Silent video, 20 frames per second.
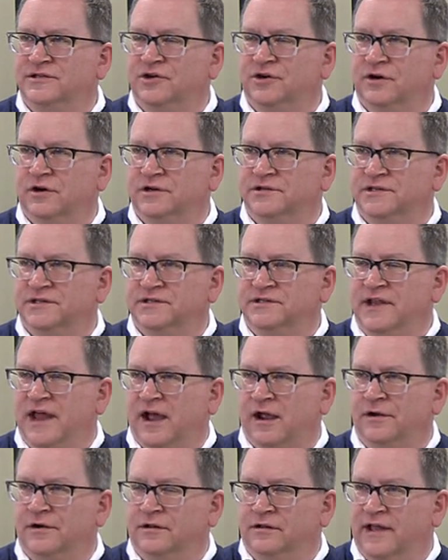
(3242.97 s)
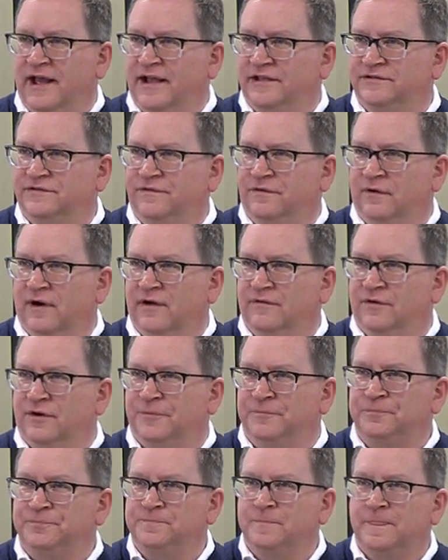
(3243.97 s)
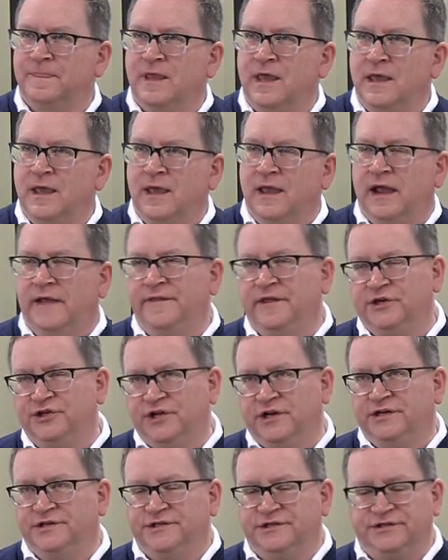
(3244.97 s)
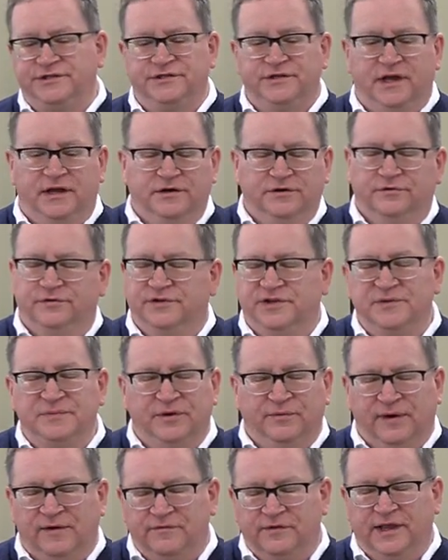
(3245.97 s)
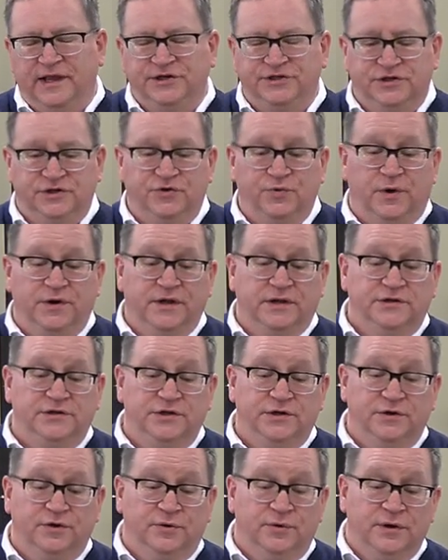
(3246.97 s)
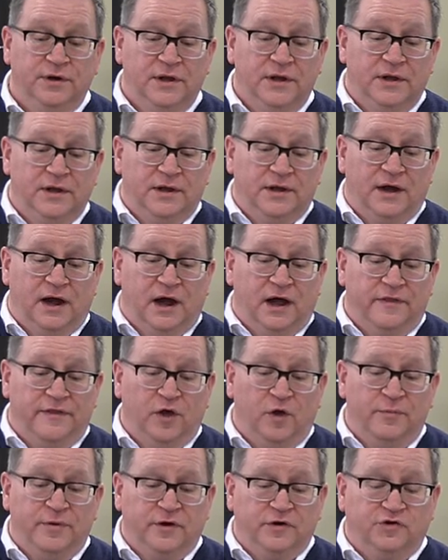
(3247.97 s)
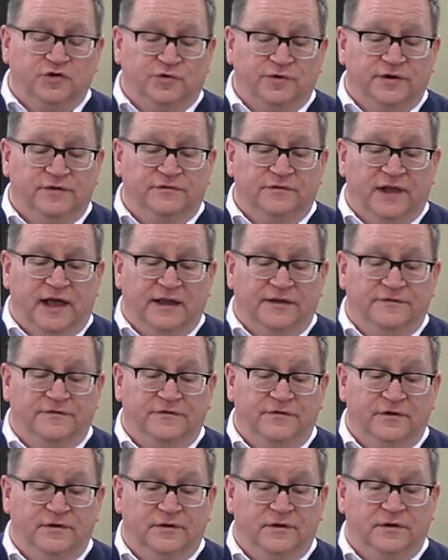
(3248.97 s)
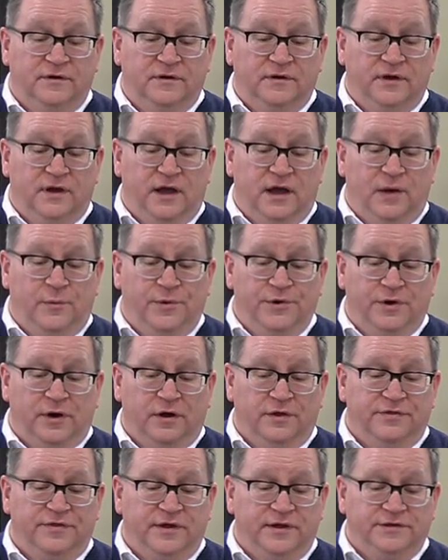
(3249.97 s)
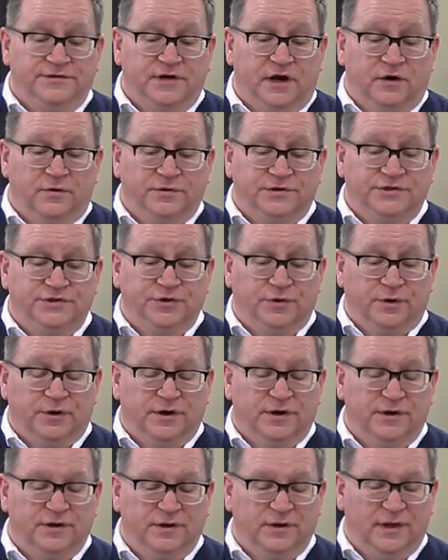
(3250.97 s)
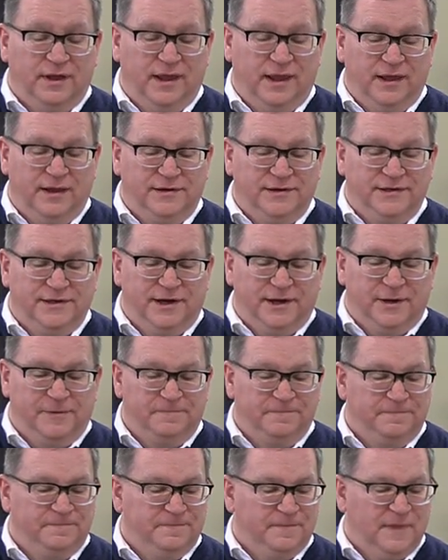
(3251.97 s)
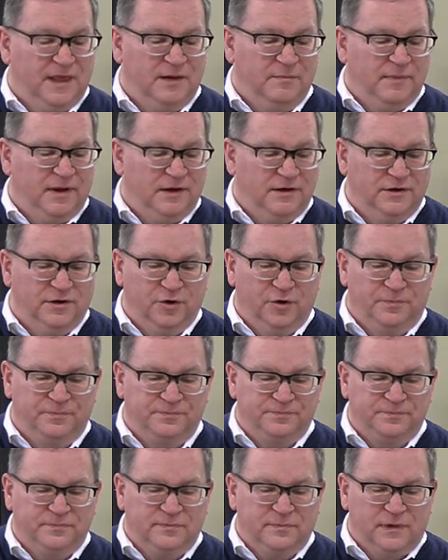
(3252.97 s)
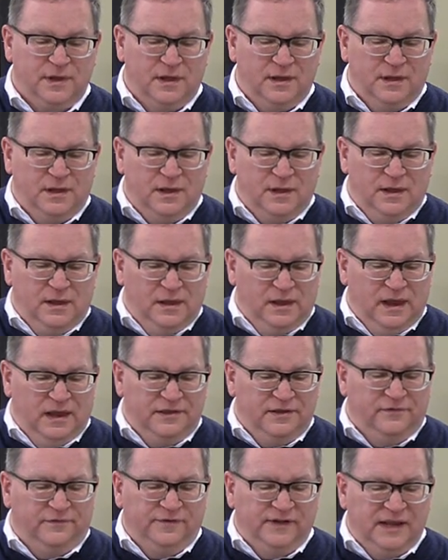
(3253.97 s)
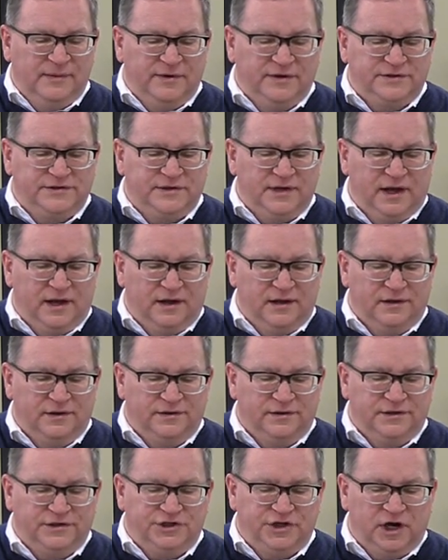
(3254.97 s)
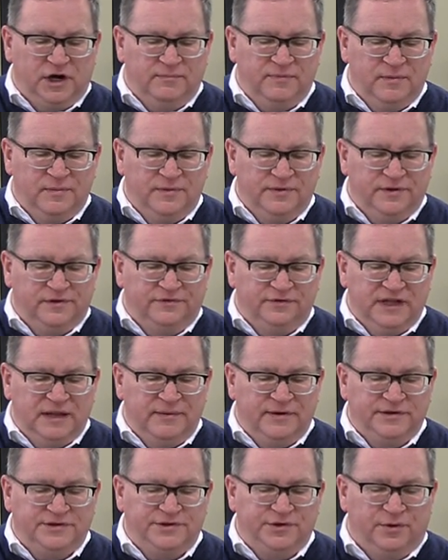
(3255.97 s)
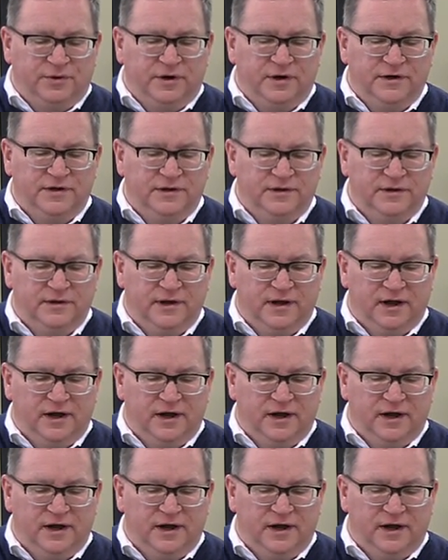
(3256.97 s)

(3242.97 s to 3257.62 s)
this curse is not going to last forever. And then Revelation 22, there'll be a tree of life when all things are restored and made new. And the flaming, the cherubim and the flaming sword